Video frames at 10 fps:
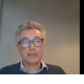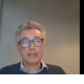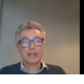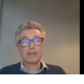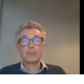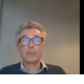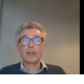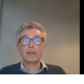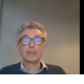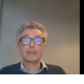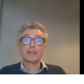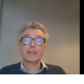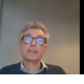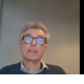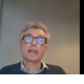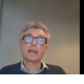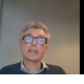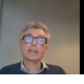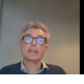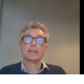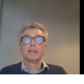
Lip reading: get some mechanistic insights